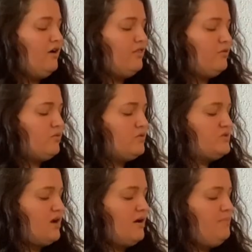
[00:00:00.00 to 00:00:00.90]
the rose
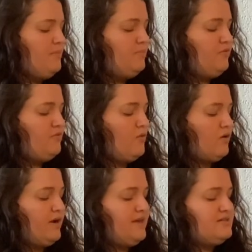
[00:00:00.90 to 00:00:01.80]
up
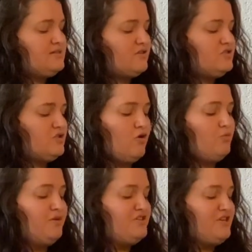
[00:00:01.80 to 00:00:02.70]
before it starts to
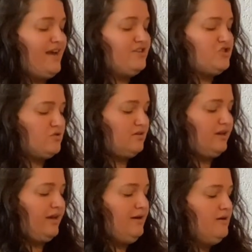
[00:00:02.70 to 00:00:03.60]
open
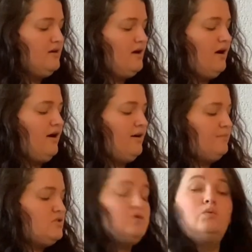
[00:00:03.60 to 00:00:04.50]
naturally.
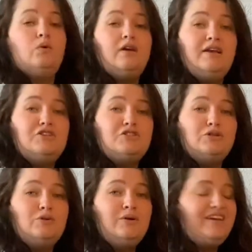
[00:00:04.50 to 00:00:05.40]
So what I
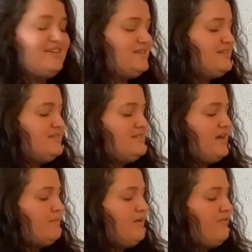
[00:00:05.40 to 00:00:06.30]
do is
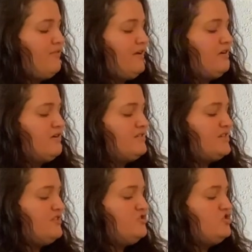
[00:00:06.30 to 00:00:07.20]
take my fingers
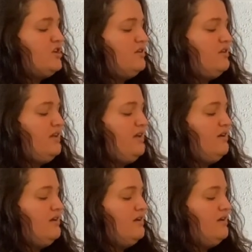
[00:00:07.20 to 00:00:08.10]
and
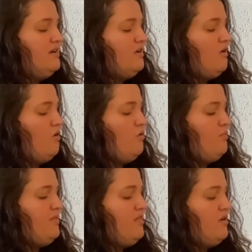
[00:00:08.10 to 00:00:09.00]
gently
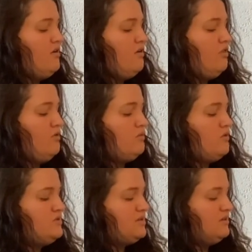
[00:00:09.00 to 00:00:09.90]
open the
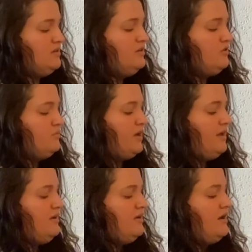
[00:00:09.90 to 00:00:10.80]
rose a little
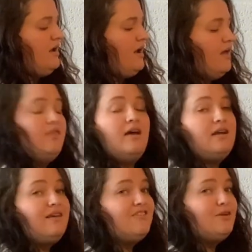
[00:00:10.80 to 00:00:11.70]
bit and then
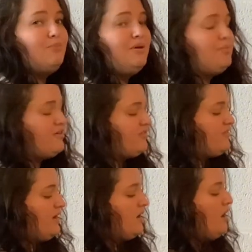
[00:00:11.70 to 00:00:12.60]
give it a big puff of
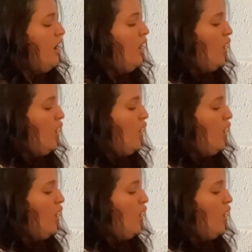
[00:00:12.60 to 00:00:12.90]
air.